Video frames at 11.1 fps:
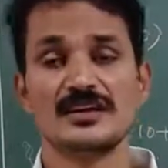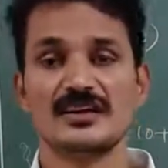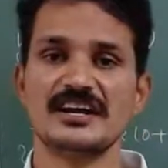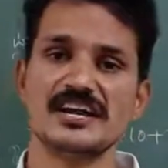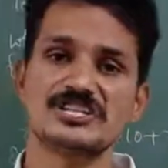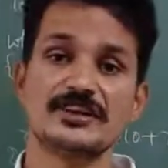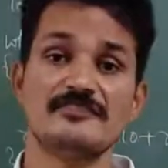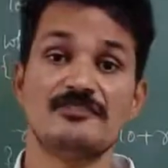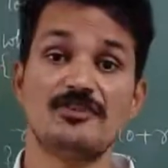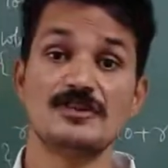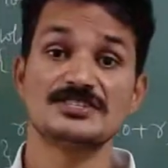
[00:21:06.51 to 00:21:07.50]

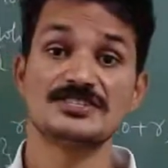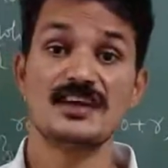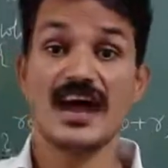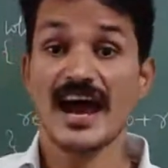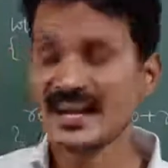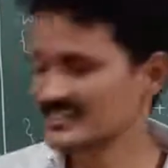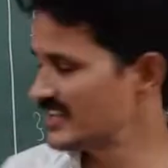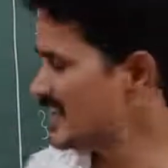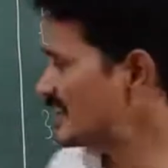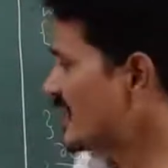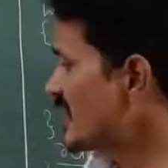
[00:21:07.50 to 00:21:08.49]
Condition false. At
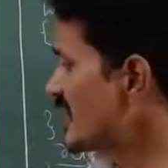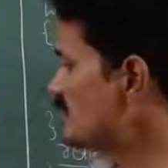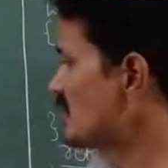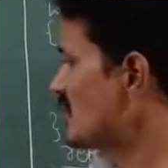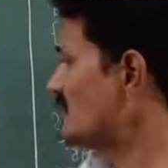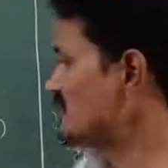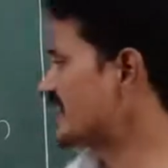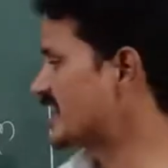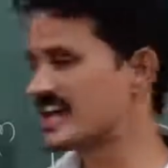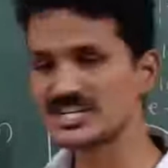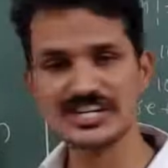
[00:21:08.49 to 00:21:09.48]
that time, when the
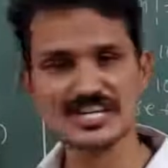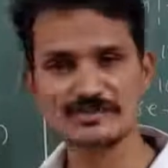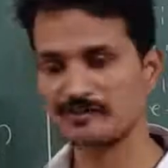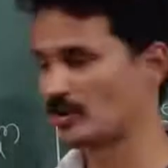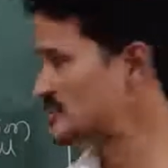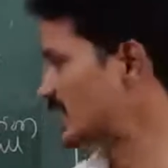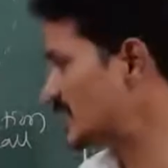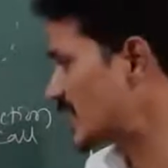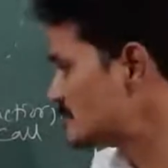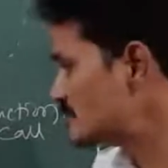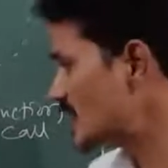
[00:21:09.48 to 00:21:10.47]
condition is false, it
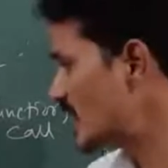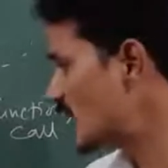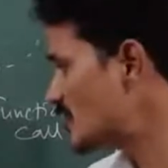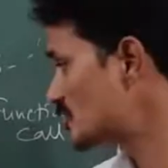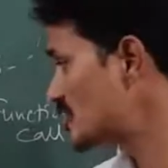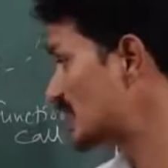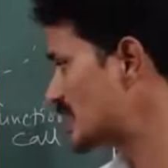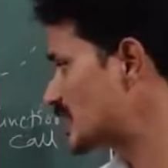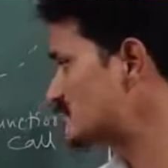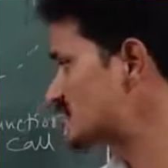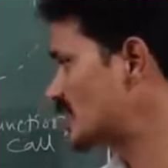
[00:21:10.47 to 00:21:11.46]
comes
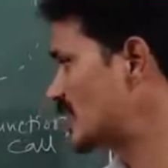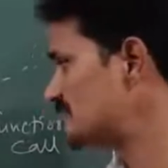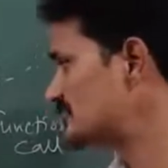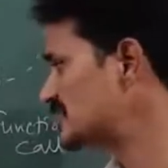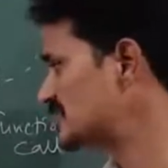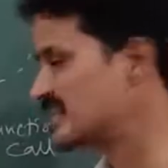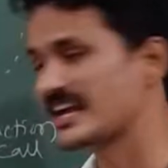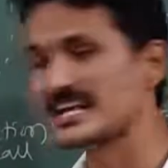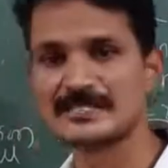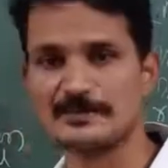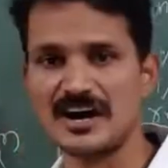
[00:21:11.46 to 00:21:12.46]
after the
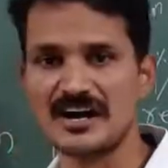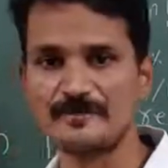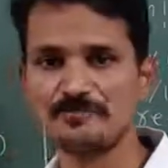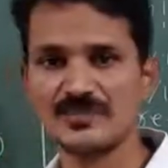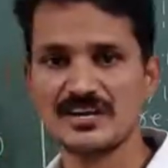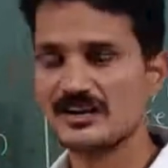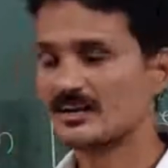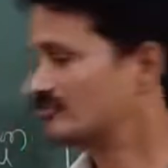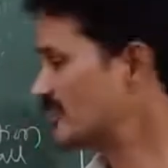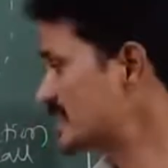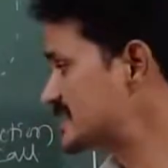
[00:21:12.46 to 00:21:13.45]
else part.
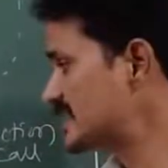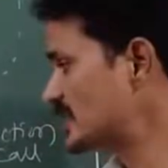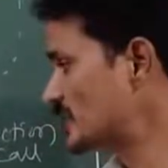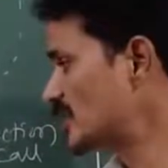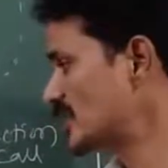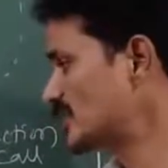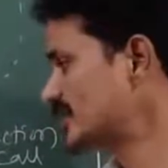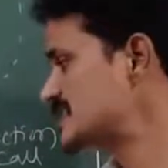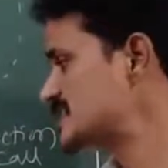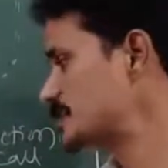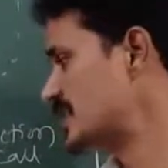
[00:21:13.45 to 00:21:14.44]
We'll execute
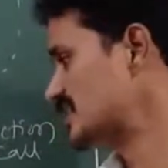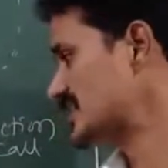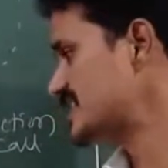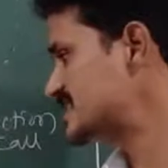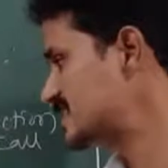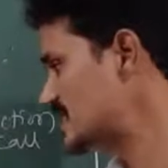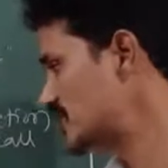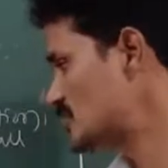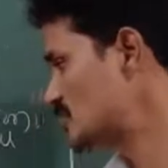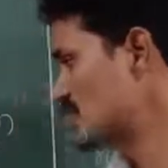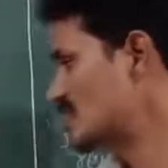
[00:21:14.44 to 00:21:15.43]
else part, that is the
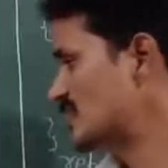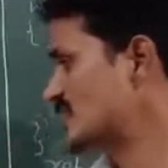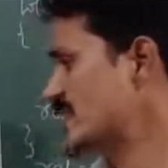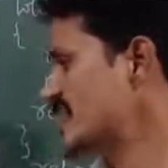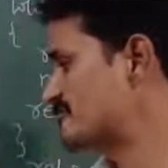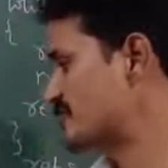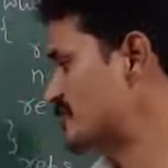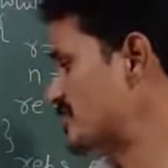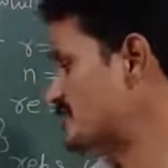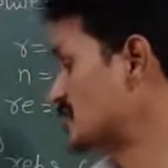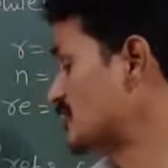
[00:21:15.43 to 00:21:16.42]
out
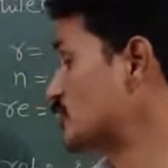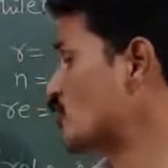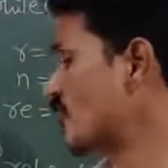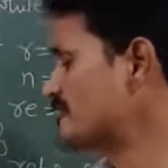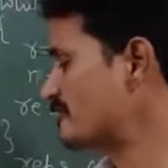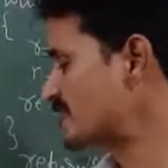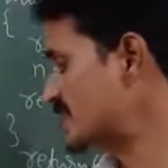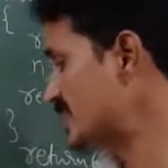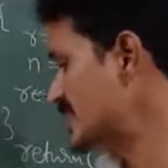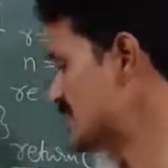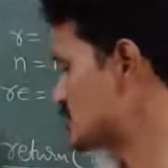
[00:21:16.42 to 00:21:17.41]
951.
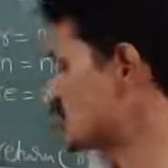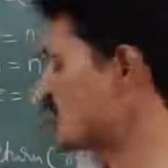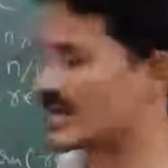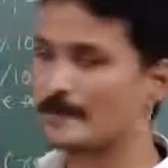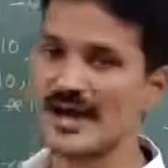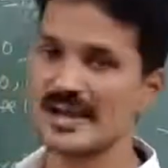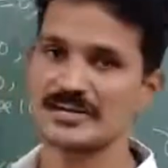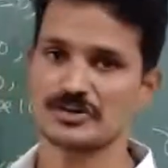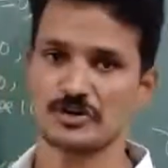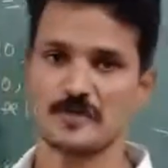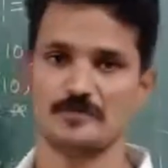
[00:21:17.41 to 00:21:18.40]
159 is not a
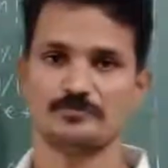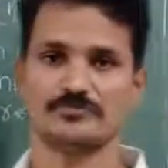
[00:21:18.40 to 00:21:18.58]
palindrome.